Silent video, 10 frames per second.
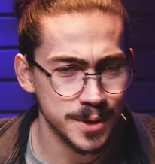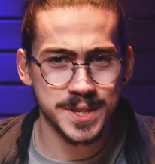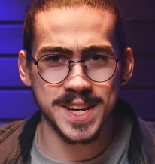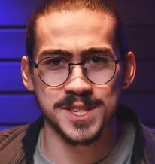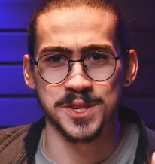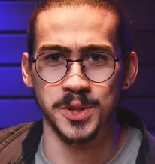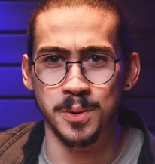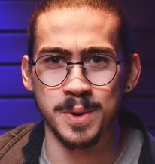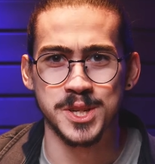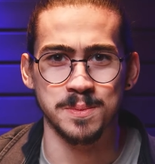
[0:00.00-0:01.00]
Music is
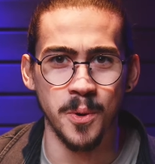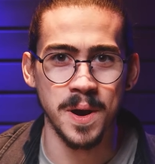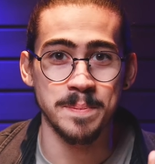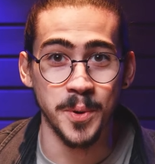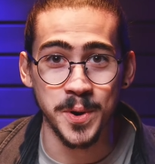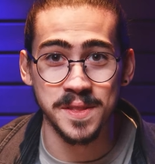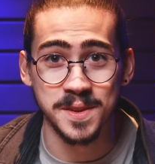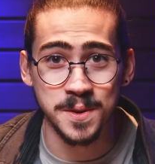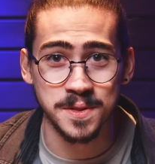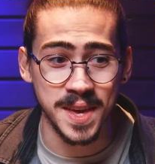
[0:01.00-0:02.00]
so much more
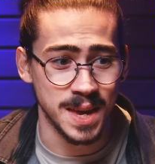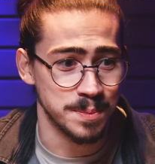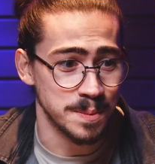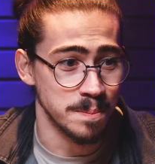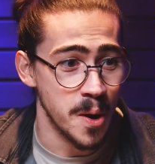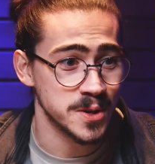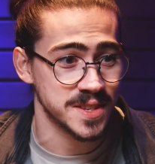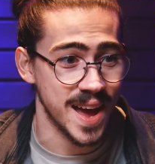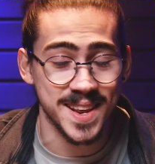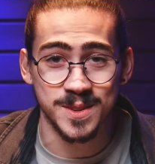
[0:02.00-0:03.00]
important than you think, but
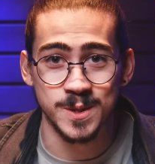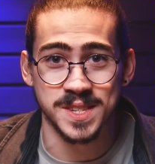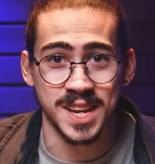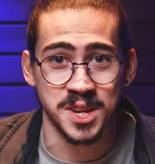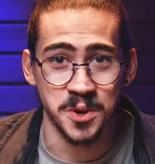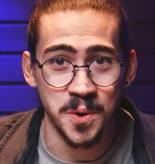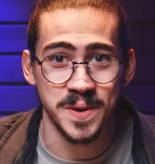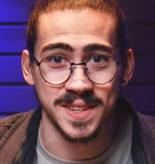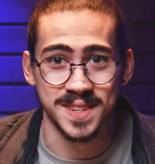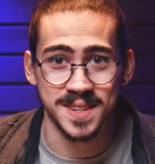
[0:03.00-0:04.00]
most editors
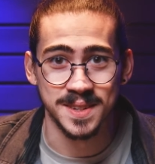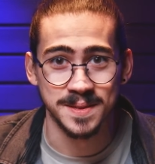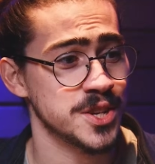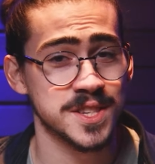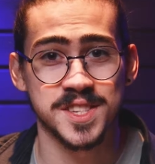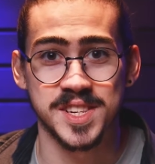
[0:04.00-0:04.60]
ignore it. They just